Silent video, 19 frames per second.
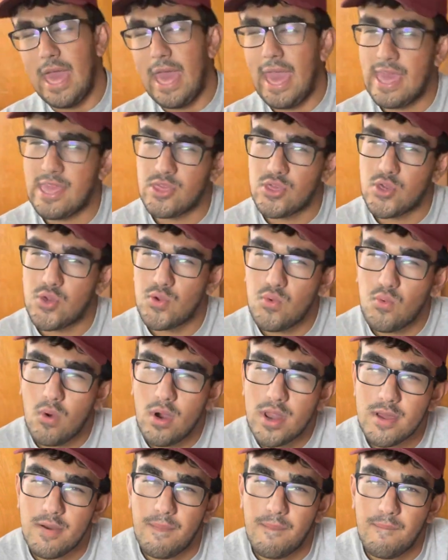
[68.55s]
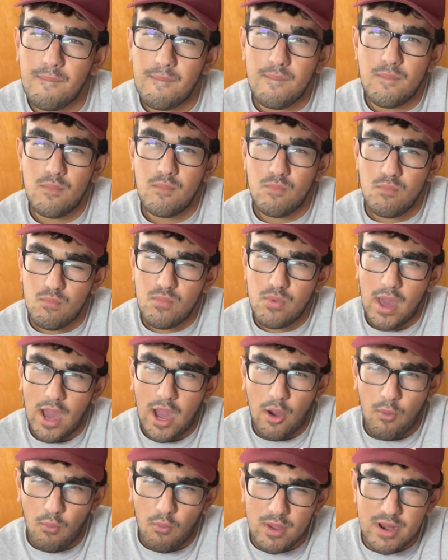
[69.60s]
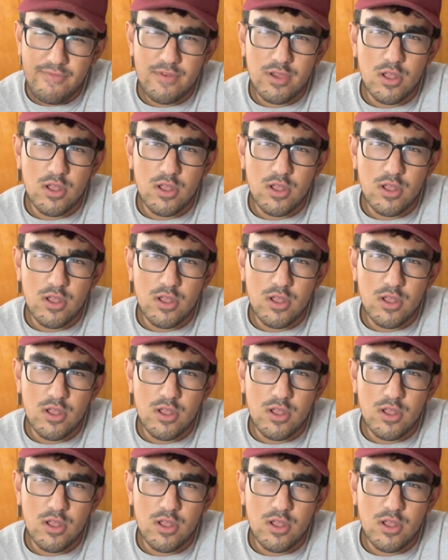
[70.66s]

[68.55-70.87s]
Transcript: And you want to, one of